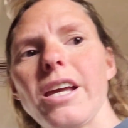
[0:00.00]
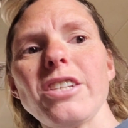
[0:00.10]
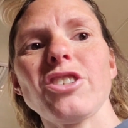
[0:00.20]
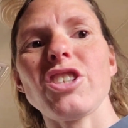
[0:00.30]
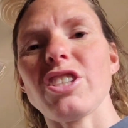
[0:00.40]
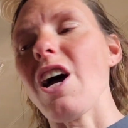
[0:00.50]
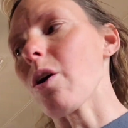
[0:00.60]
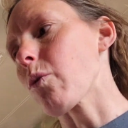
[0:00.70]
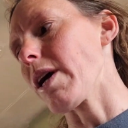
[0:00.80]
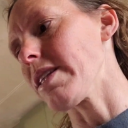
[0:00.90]
it's just
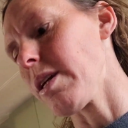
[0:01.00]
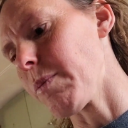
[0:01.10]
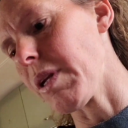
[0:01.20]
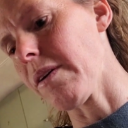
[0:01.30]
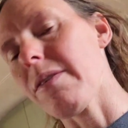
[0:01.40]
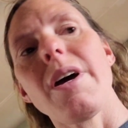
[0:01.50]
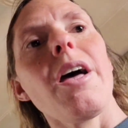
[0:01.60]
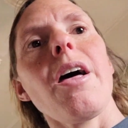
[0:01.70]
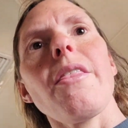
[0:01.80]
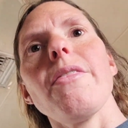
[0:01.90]
not quite deep enough.
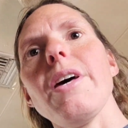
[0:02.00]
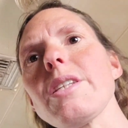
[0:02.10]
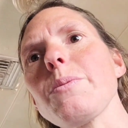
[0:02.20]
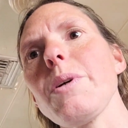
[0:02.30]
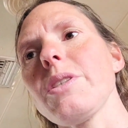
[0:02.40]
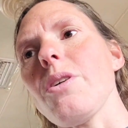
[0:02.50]
This one's